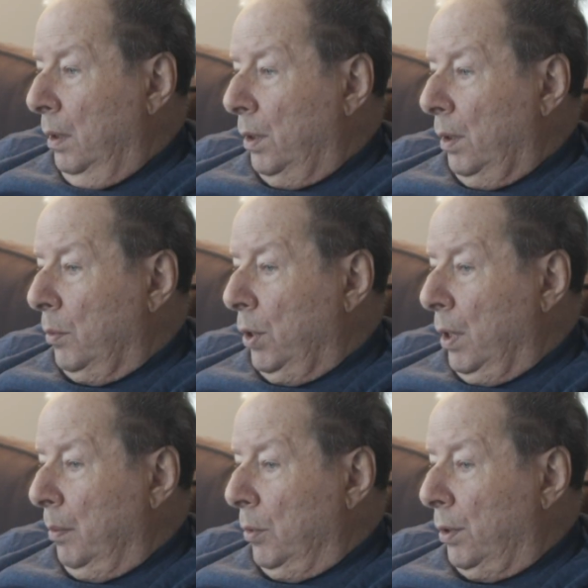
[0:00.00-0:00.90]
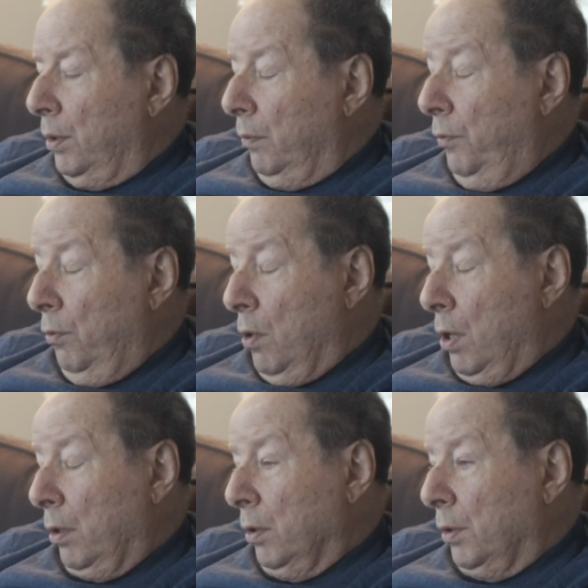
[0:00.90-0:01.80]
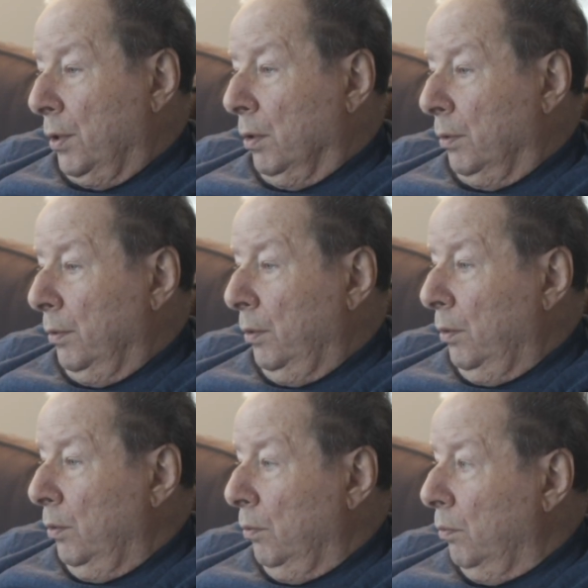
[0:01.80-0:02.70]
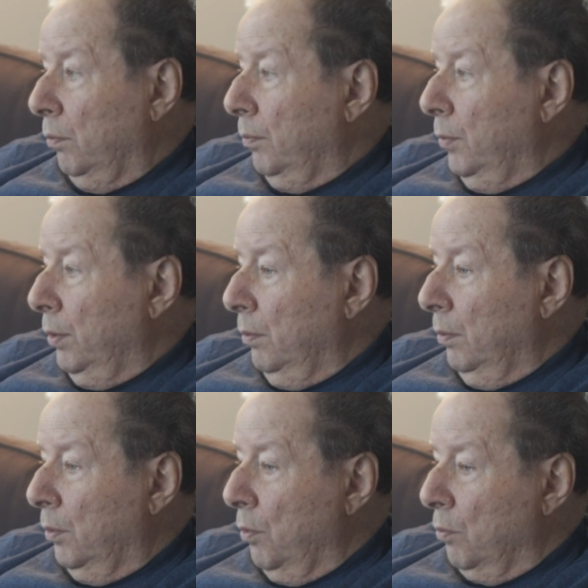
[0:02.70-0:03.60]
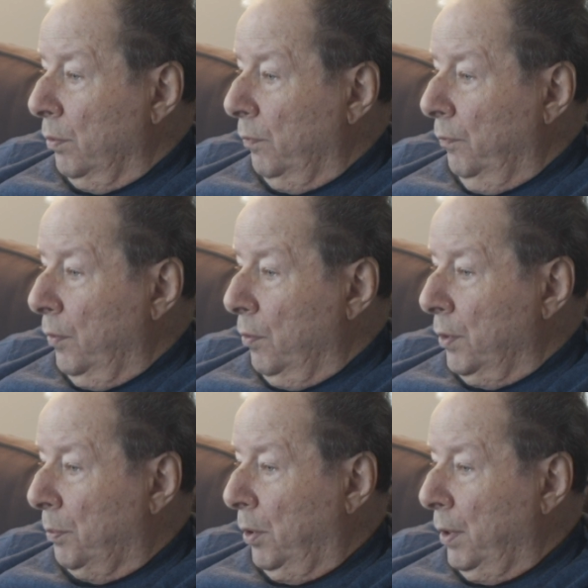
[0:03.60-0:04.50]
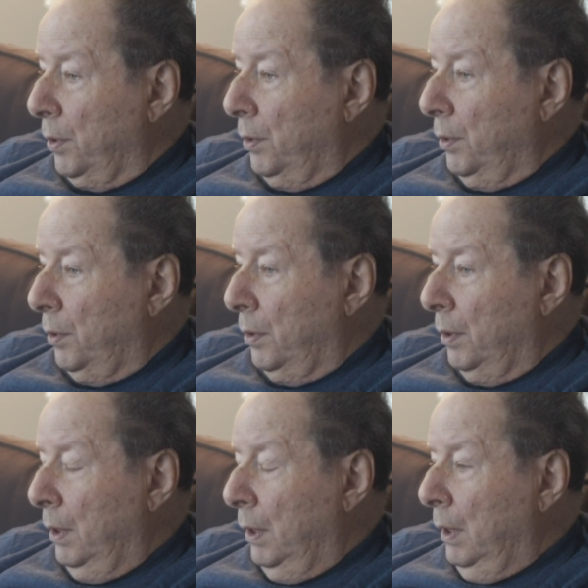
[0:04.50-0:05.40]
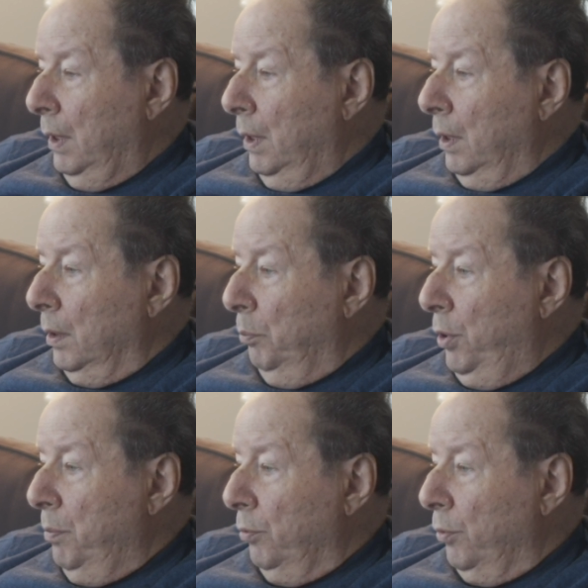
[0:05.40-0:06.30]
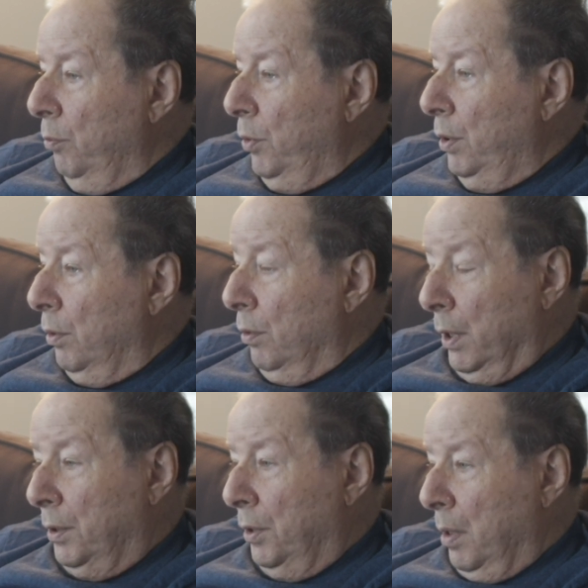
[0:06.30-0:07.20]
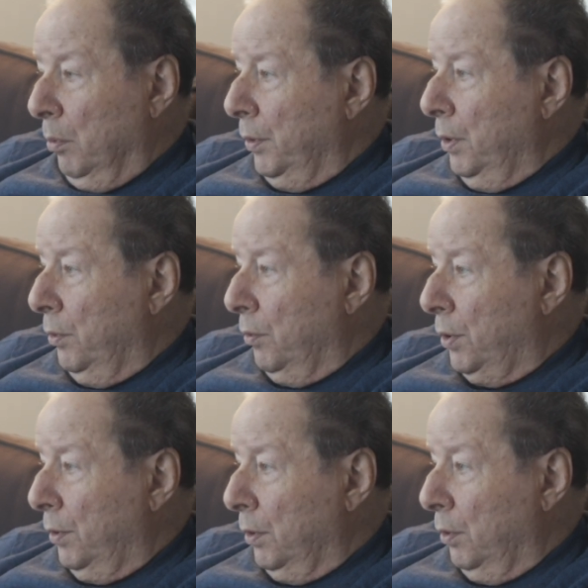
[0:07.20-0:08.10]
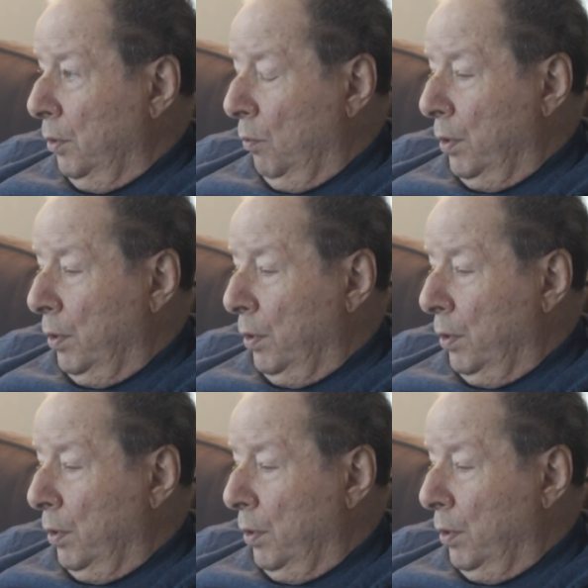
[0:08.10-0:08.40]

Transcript: Sometimes, if you are a consultant, you go to various places and the people you meet are not terribly interesting, and you